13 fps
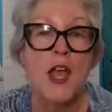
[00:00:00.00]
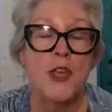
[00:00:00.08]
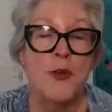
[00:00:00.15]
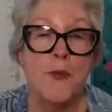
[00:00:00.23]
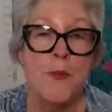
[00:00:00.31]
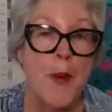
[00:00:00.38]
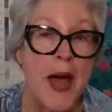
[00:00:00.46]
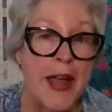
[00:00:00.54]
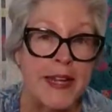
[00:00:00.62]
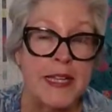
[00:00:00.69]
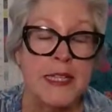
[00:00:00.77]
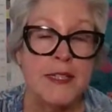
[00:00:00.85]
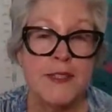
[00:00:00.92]
You
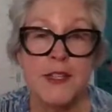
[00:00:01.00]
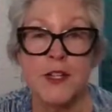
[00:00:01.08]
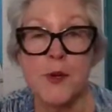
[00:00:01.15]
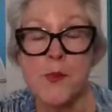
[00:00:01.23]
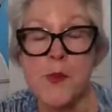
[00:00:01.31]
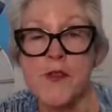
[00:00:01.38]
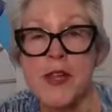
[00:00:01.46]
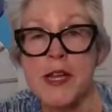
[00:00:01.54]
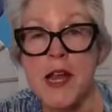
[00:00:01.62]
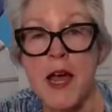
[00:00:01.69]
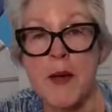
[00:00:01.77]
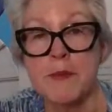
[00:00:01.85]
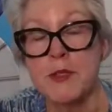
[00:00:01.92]
might consider moving
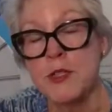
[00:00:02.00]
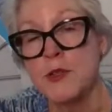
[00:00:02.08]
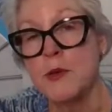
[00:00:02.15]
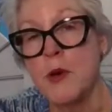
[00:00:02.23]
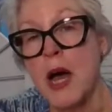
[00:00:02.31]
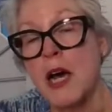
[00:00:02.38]
up to